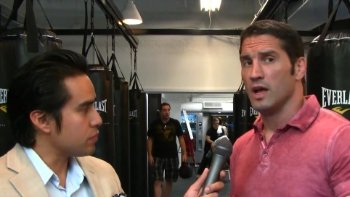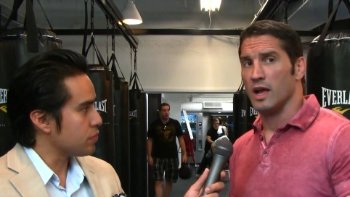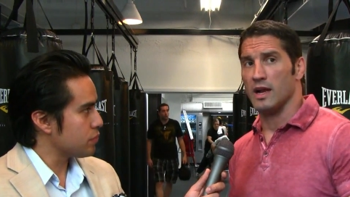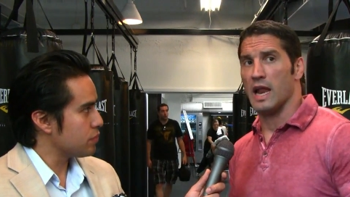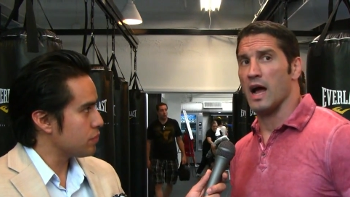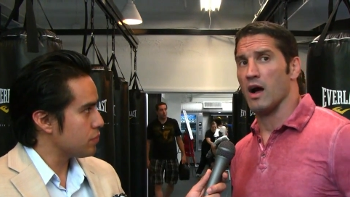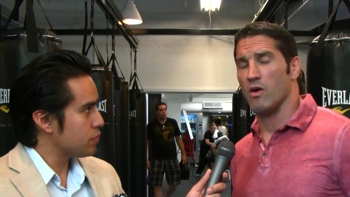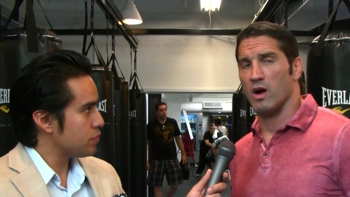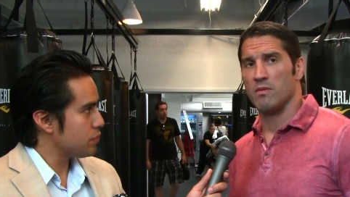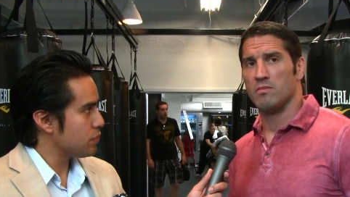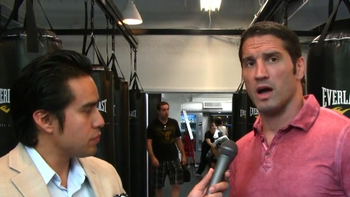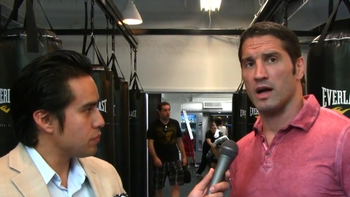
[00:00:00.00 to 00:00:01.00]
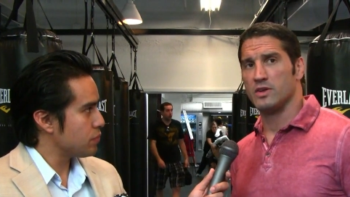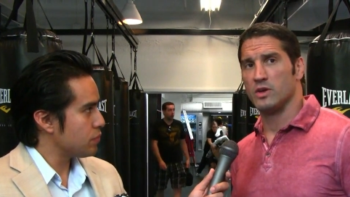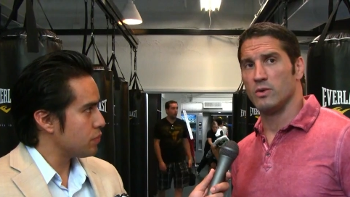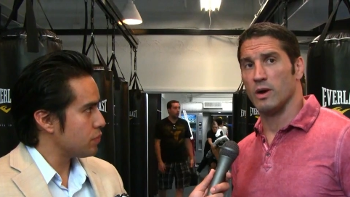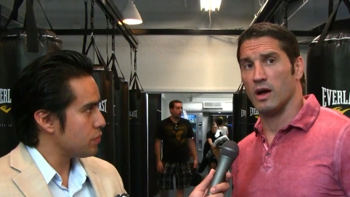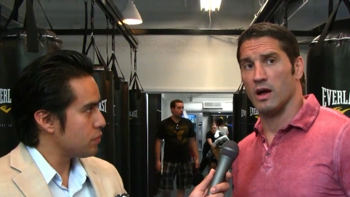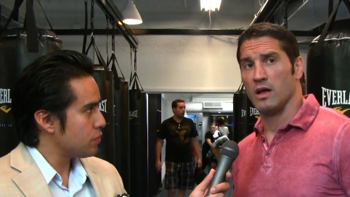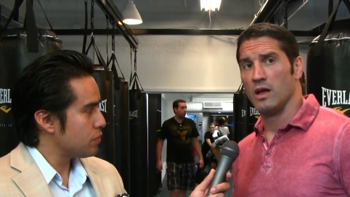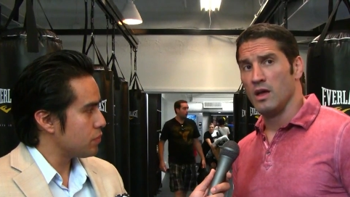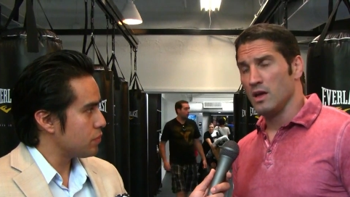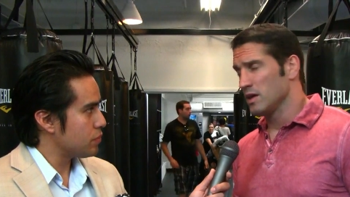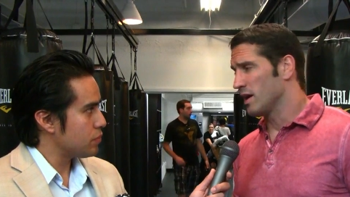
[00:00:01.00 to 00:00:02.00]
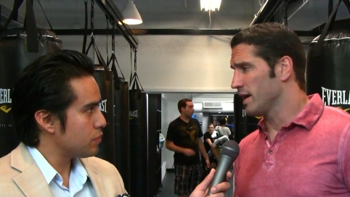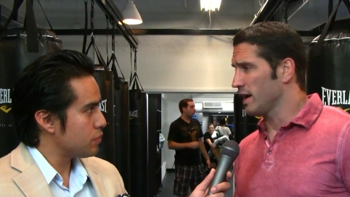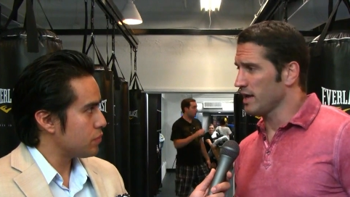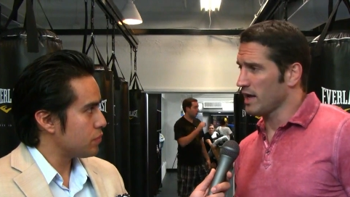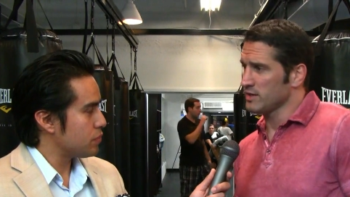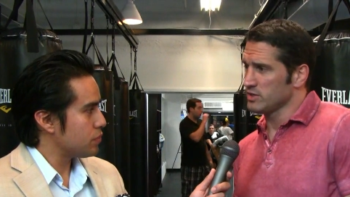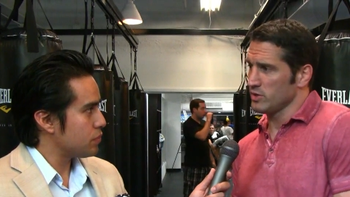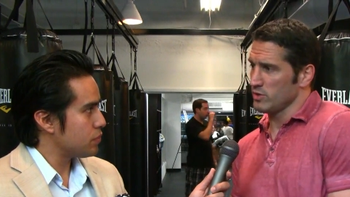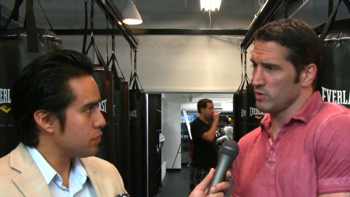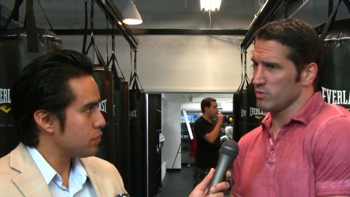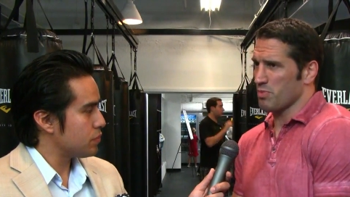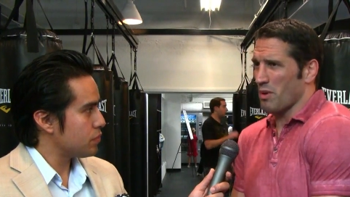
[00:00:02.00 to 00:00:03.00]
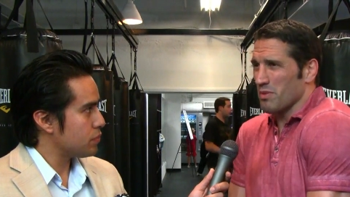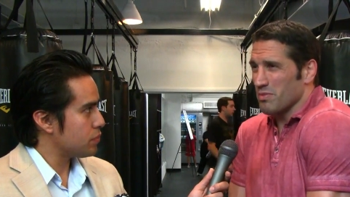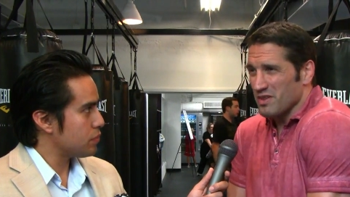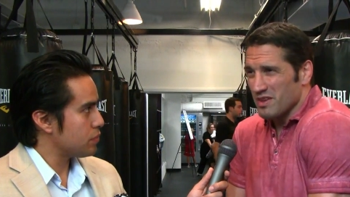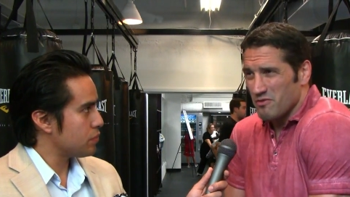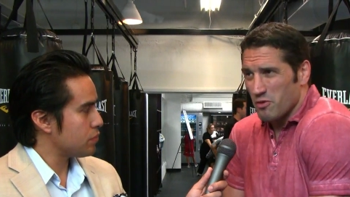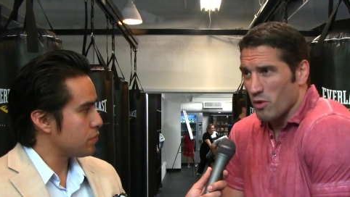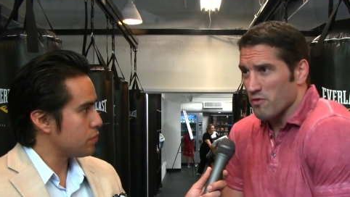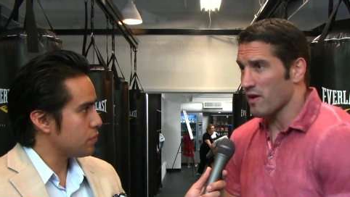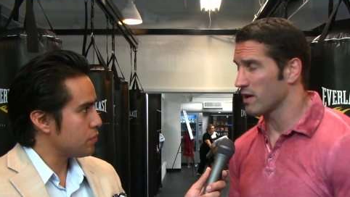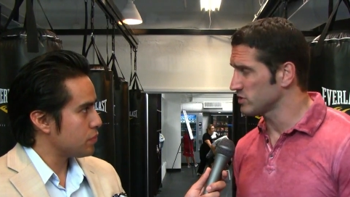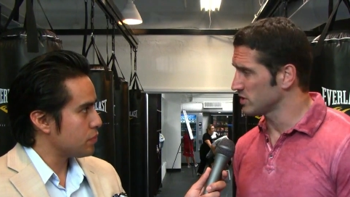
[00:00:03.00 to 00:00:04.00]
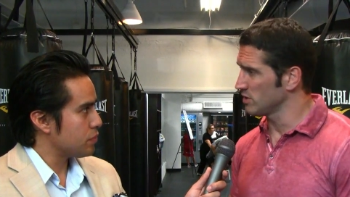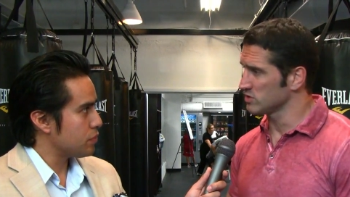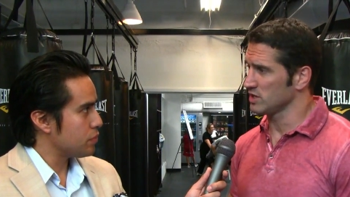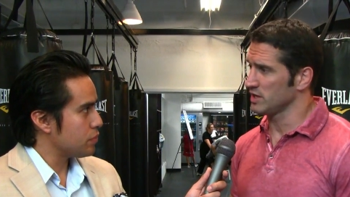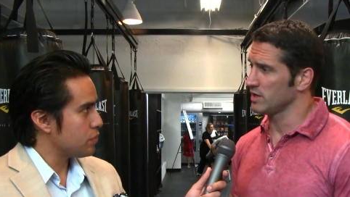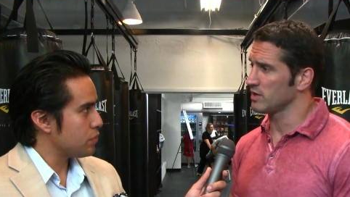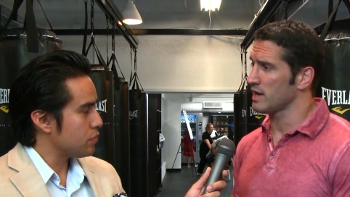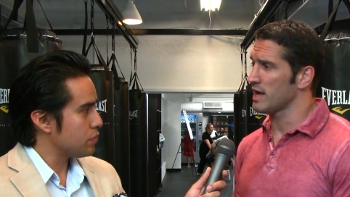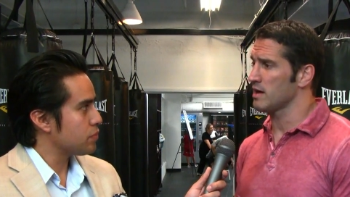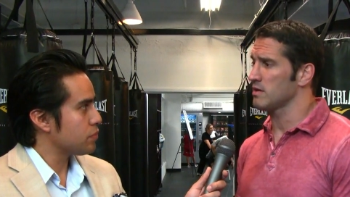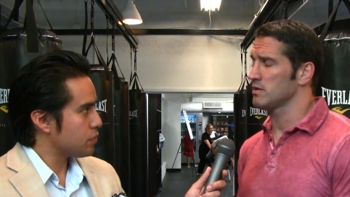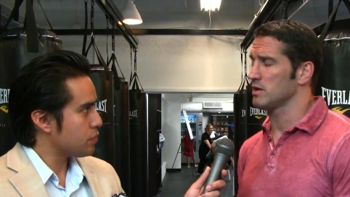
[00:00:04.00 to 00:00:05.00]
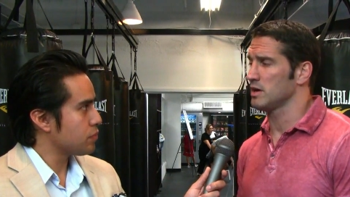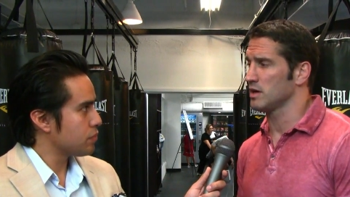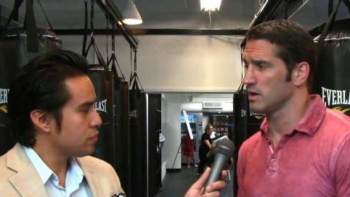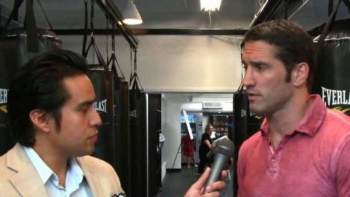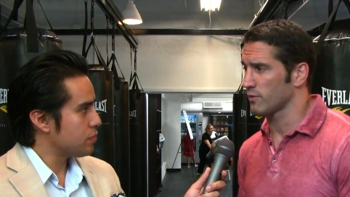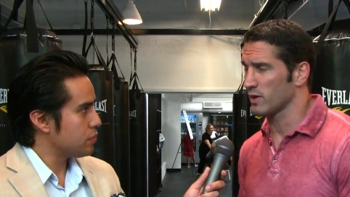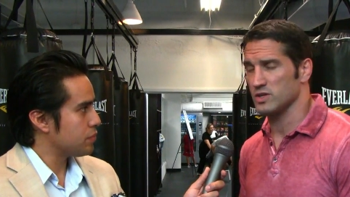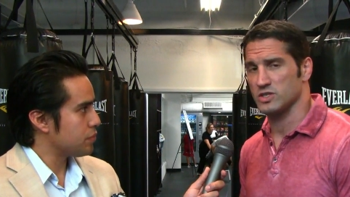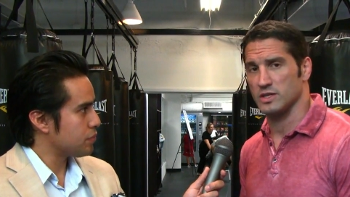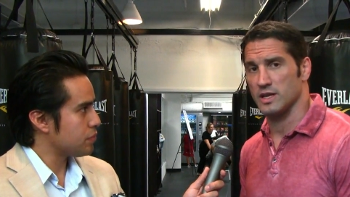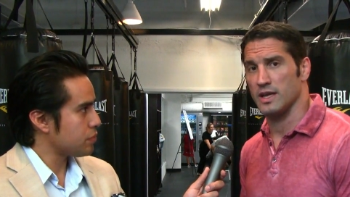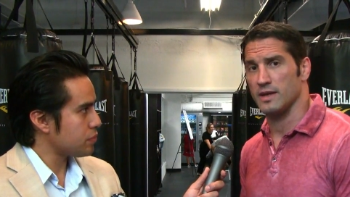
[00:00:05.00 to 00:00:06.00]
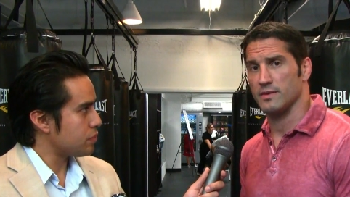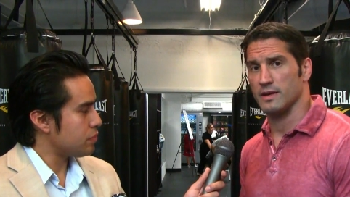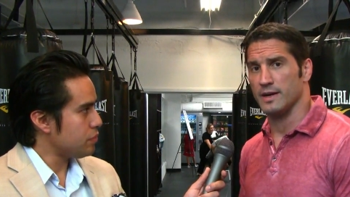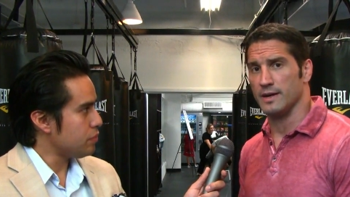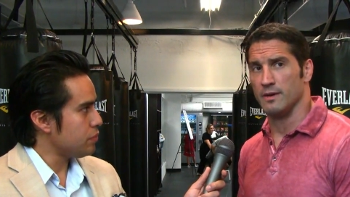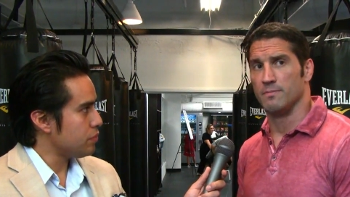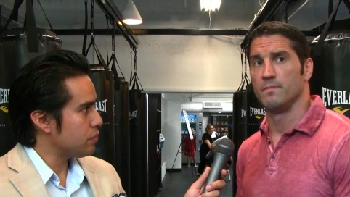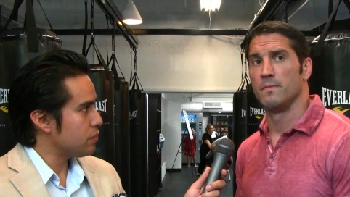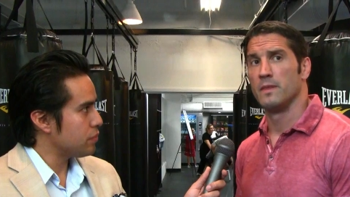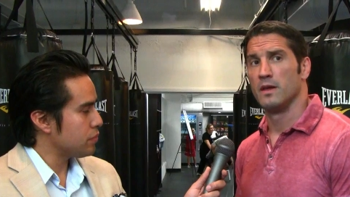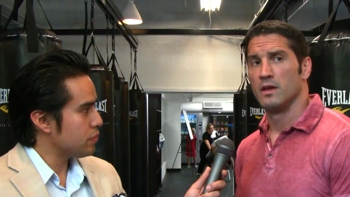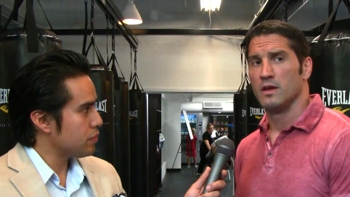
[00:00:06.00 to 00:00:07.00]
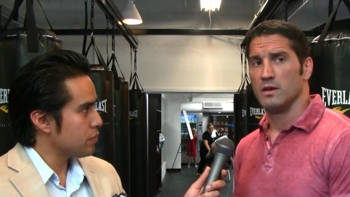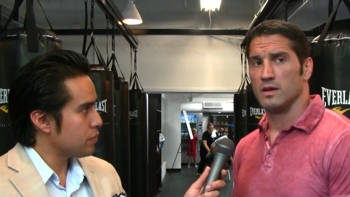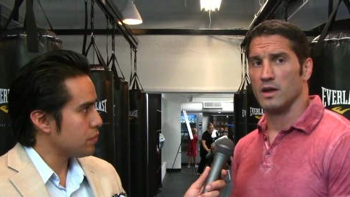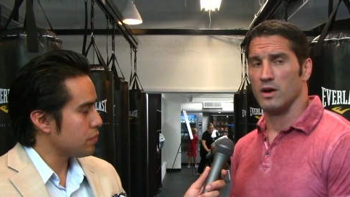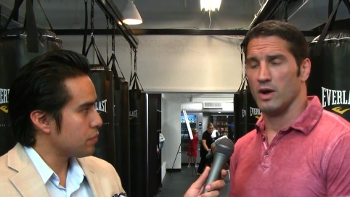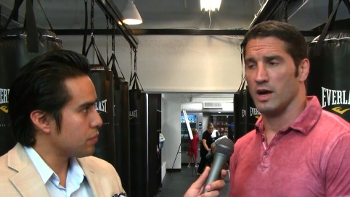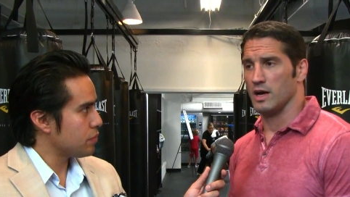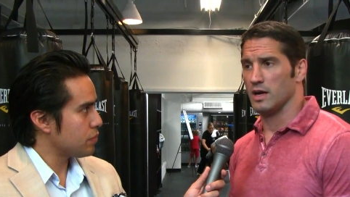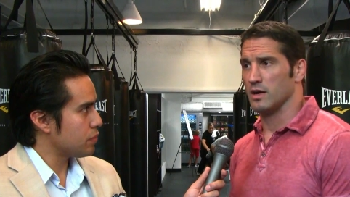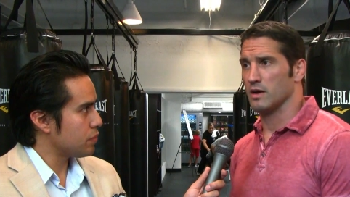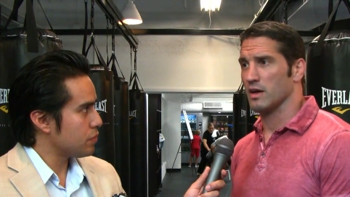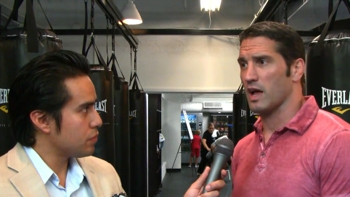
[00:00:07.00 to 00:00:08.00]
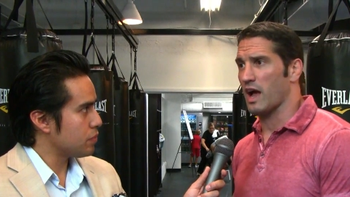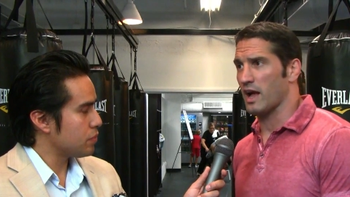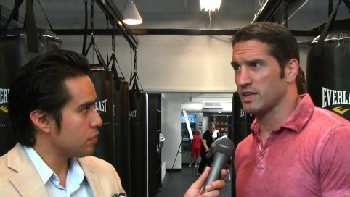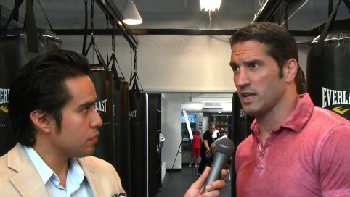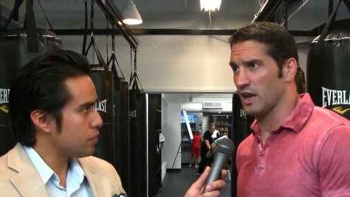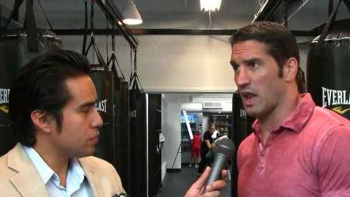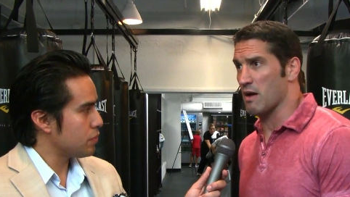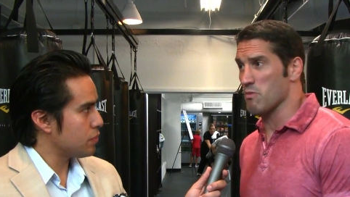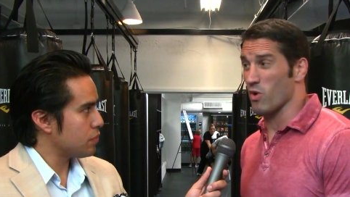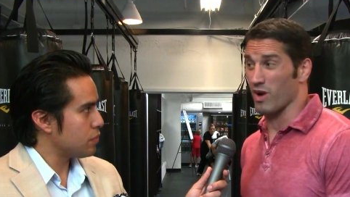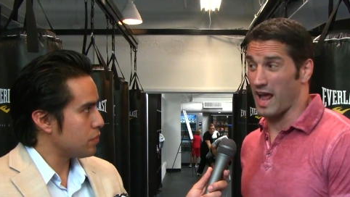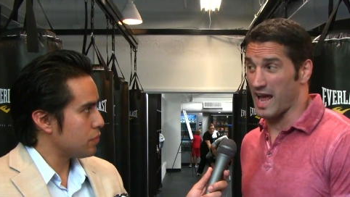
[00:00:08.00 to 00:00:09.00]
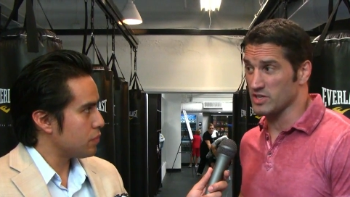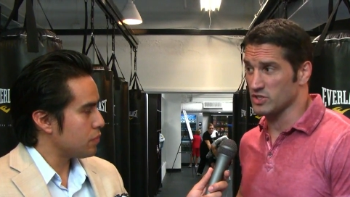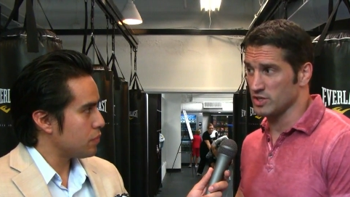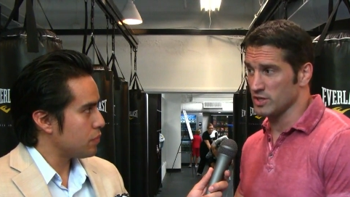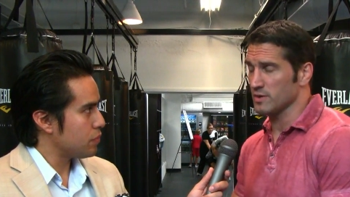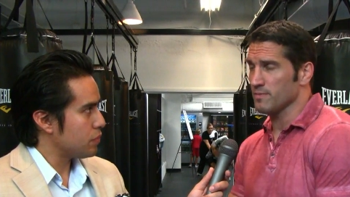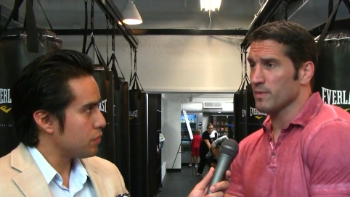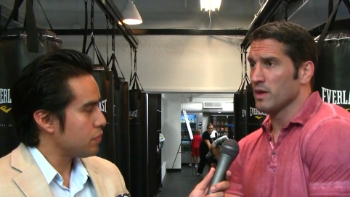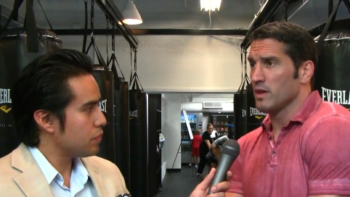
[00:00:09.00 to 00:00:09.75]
Speaker 1: and now uh, I do uh, you know I, I do probably four or five shows a year now uh, for H D Net. Um, You know, uh, I did a lot more last year